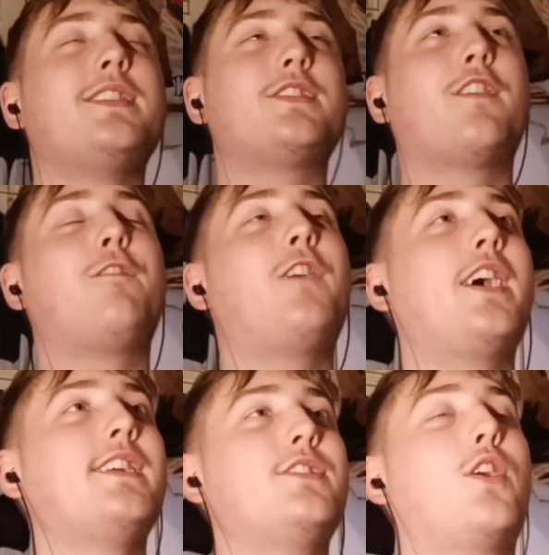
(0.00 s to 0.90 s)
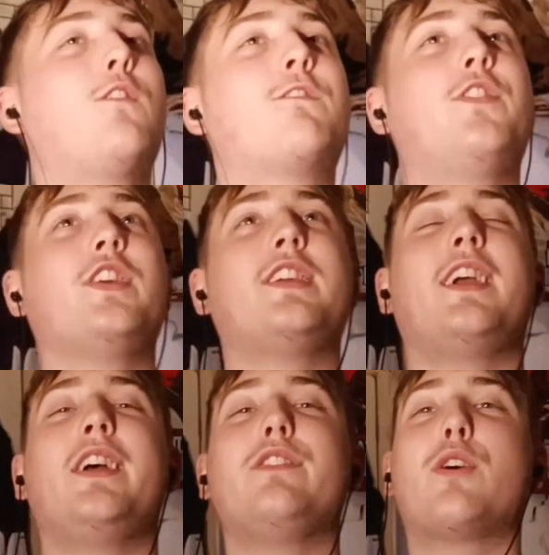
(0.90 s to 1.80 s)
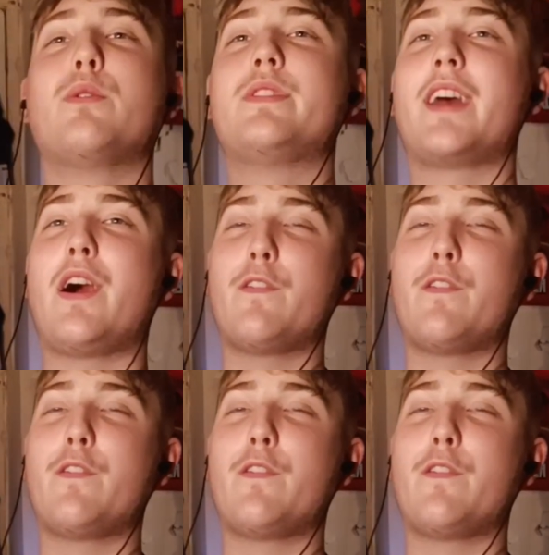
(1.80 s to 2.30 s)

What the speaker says: fight of the year, no doubt.